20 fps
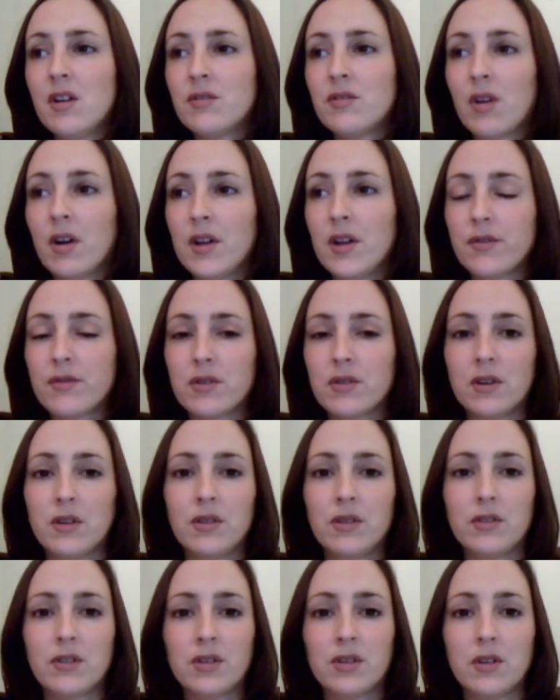right
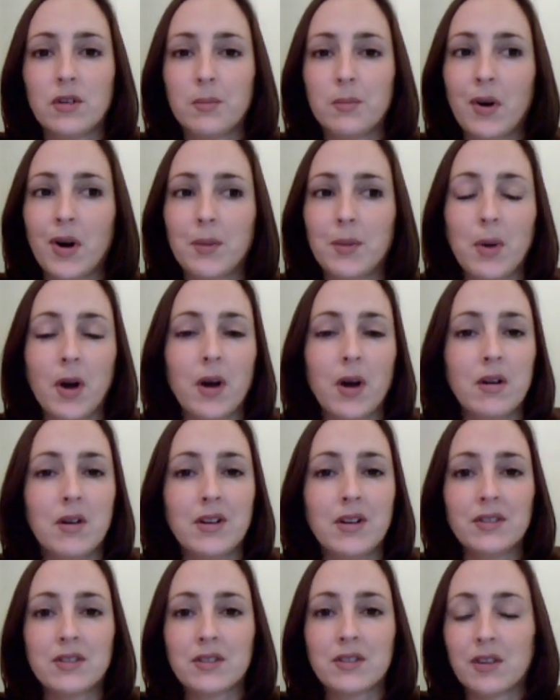through to
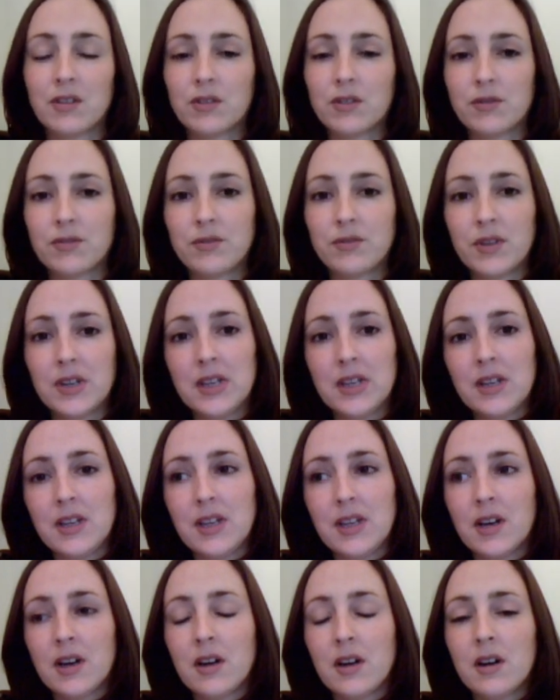bipolar,
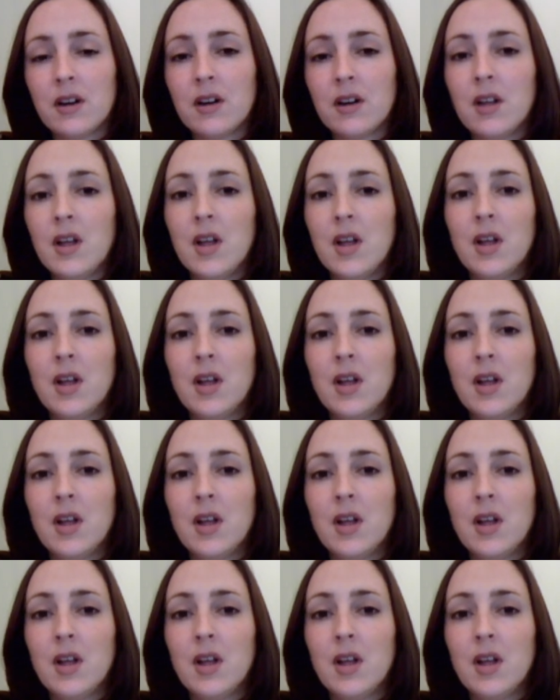schizophrenia,